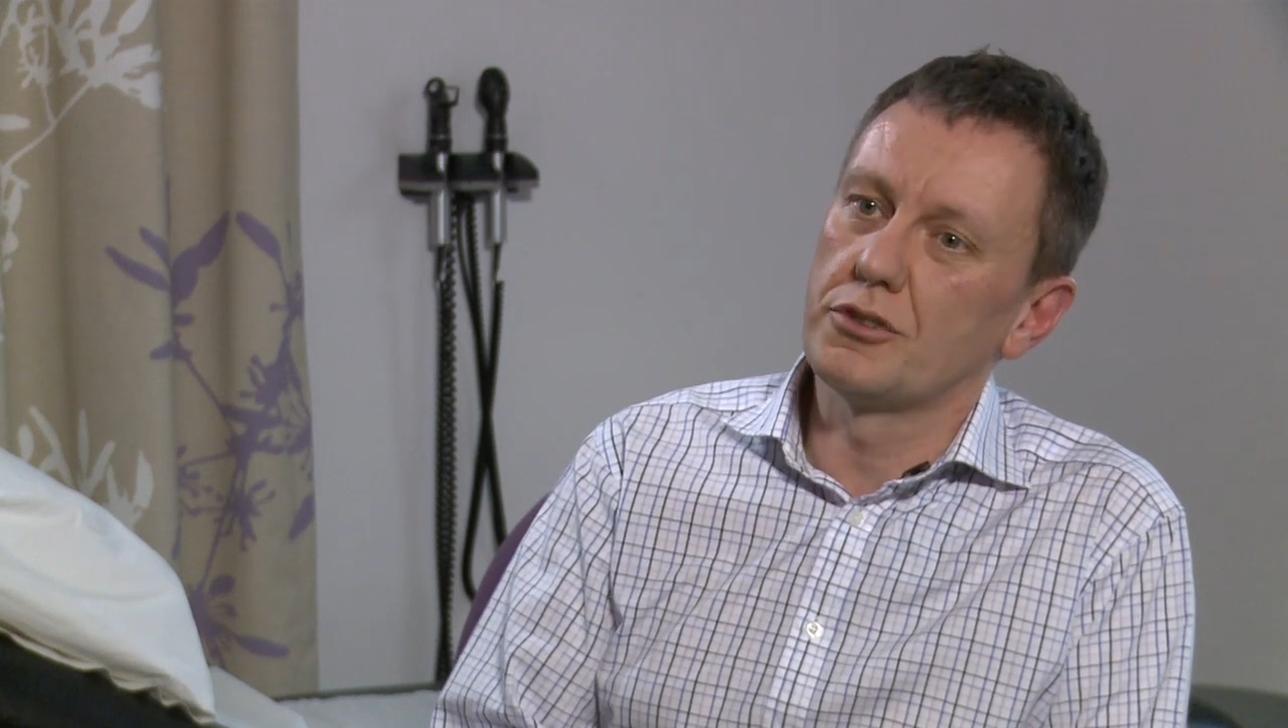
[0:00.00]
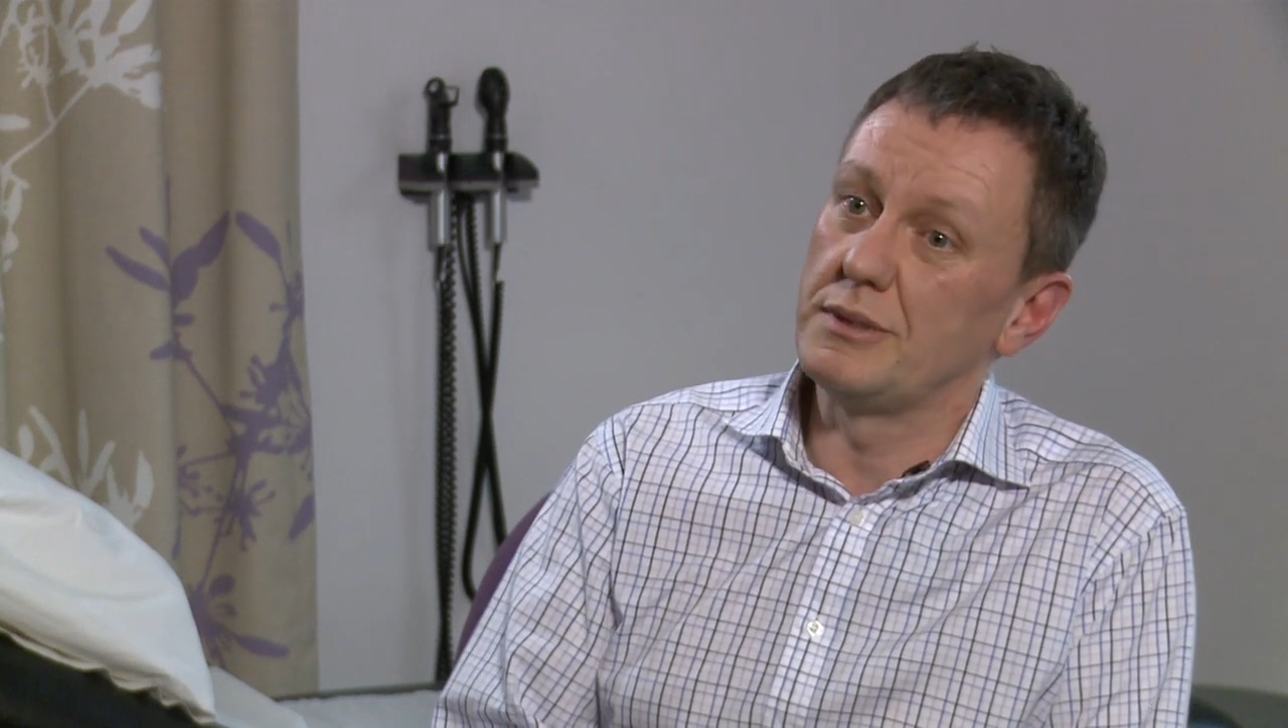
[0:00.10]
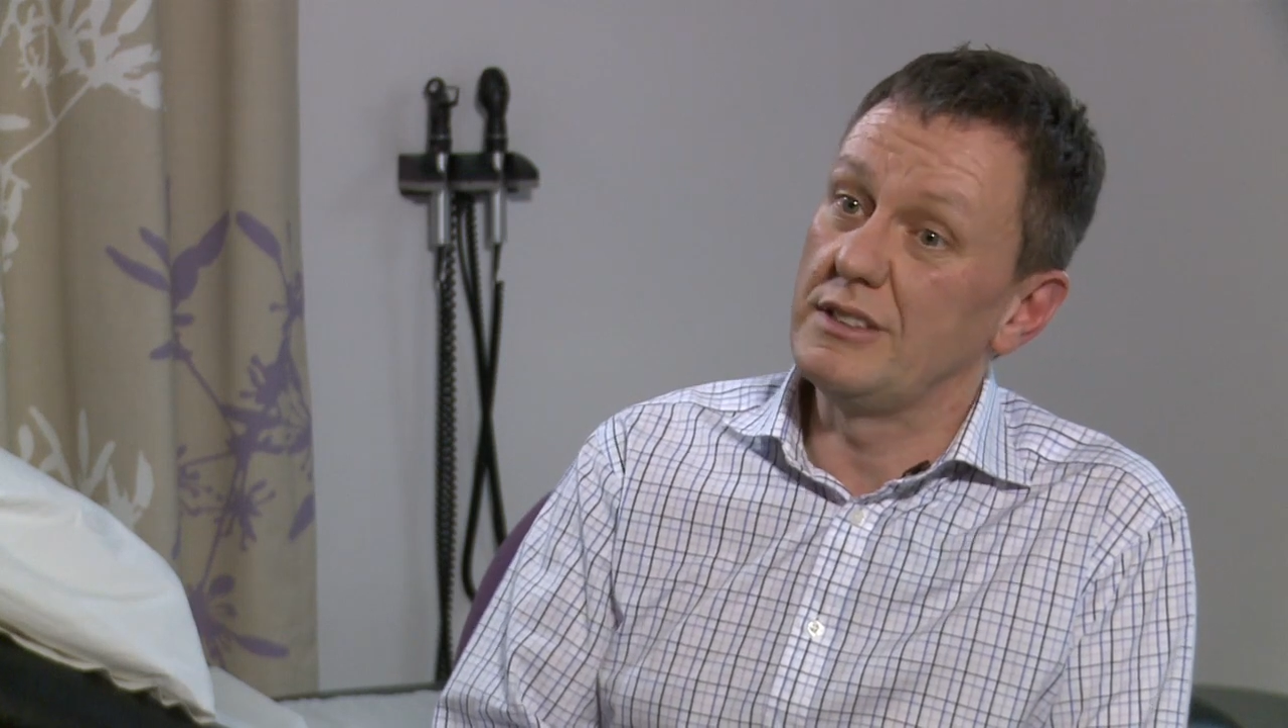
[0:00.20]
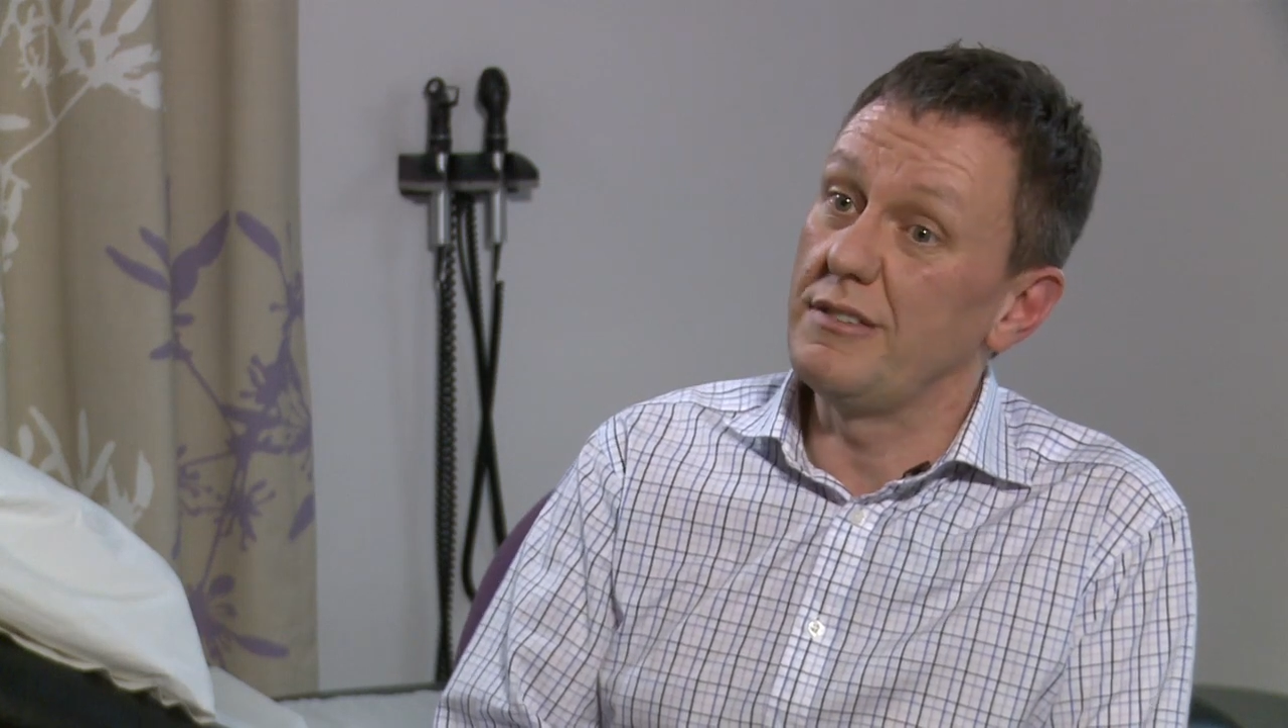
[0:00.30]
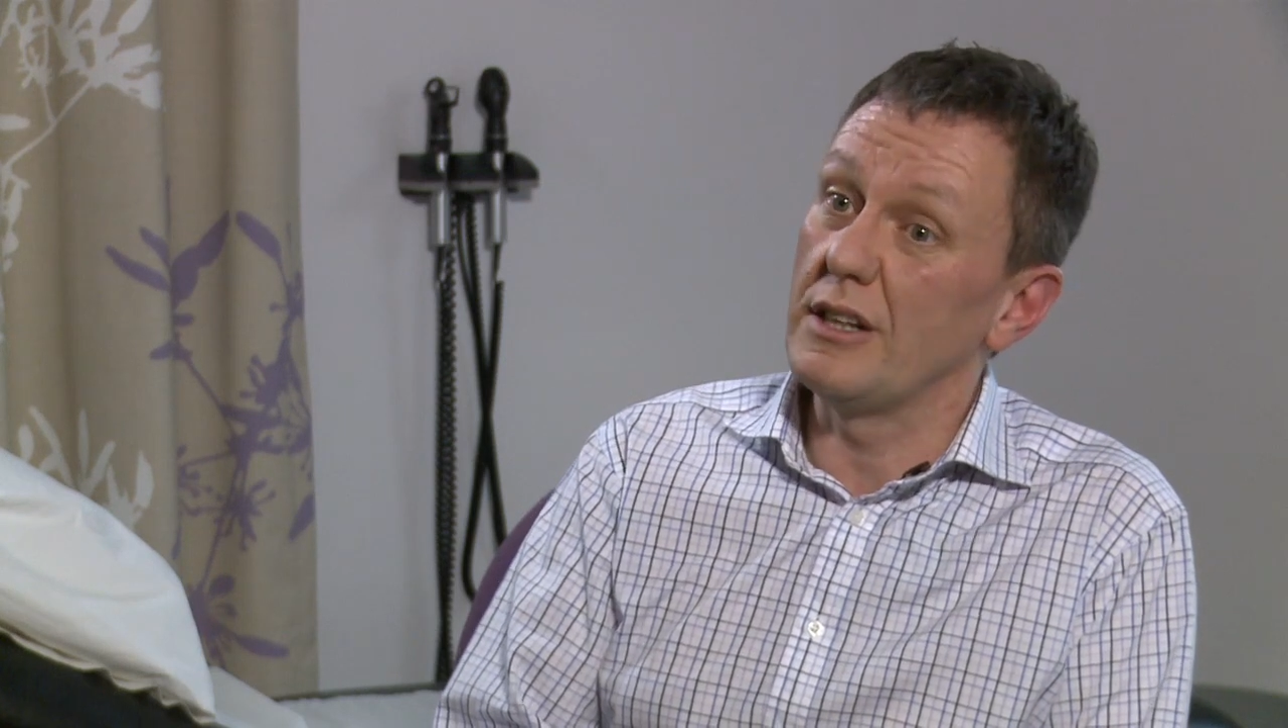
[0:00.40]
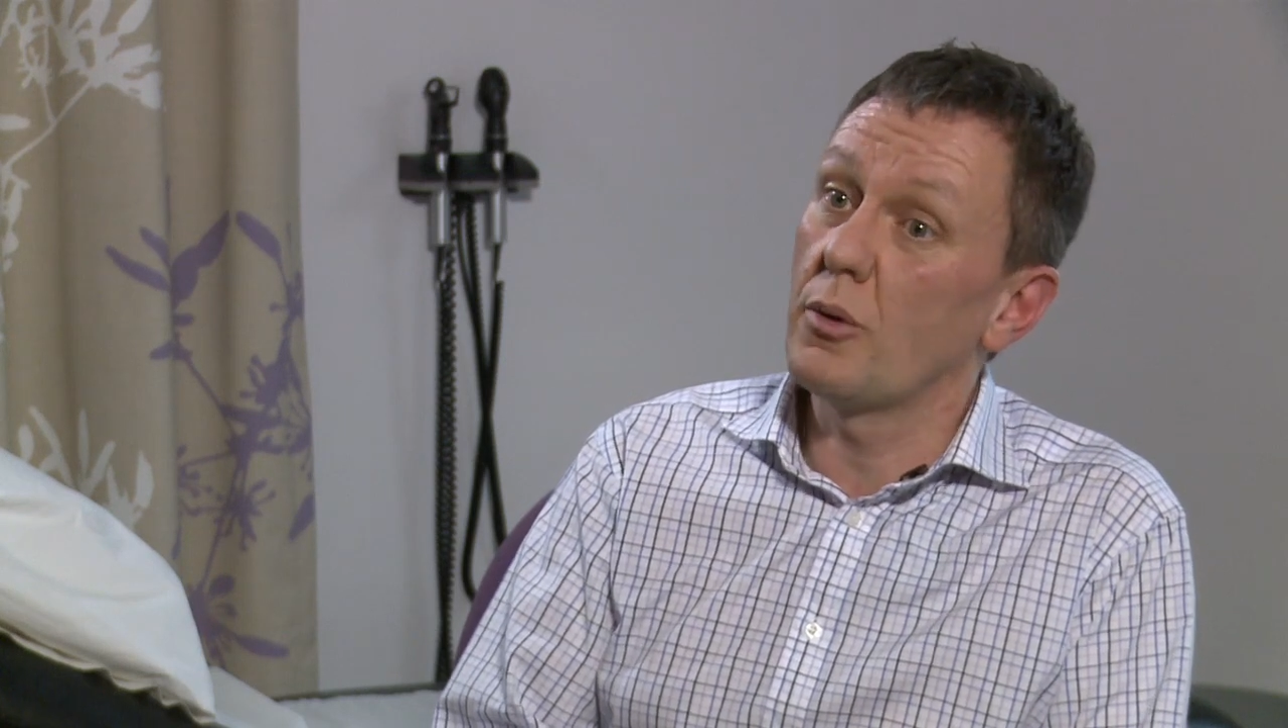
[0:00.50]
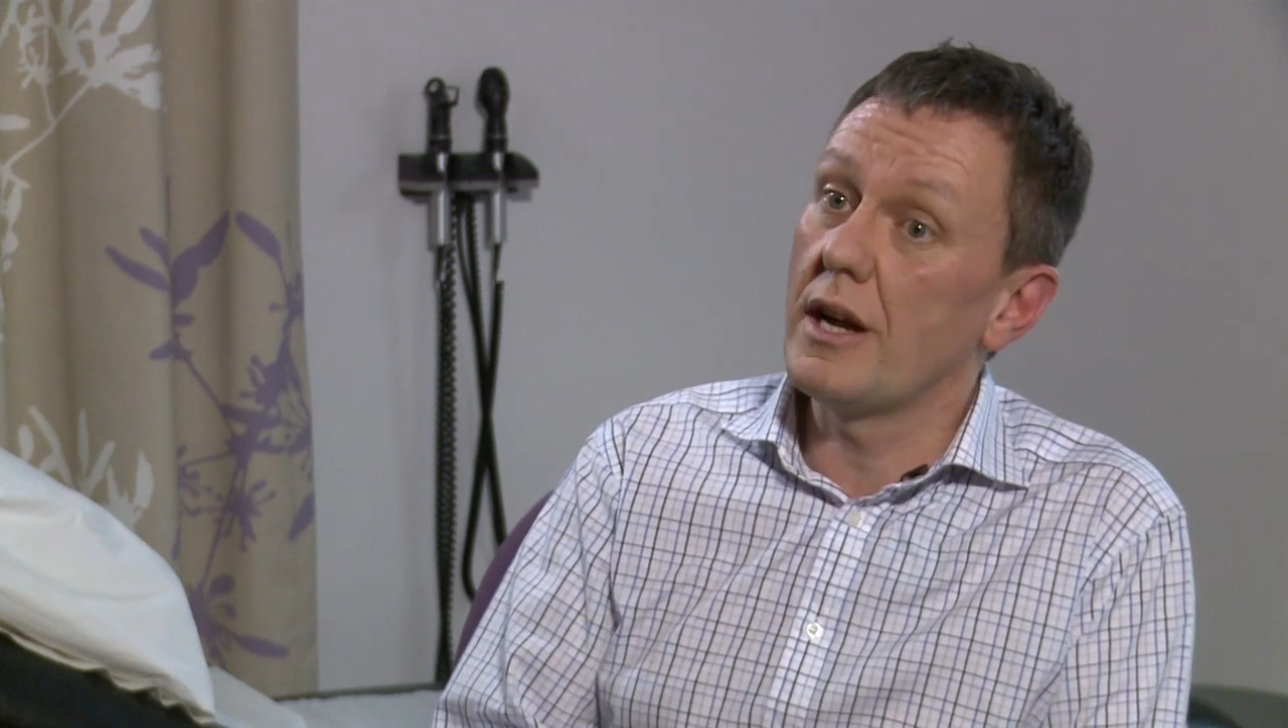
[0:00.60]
specific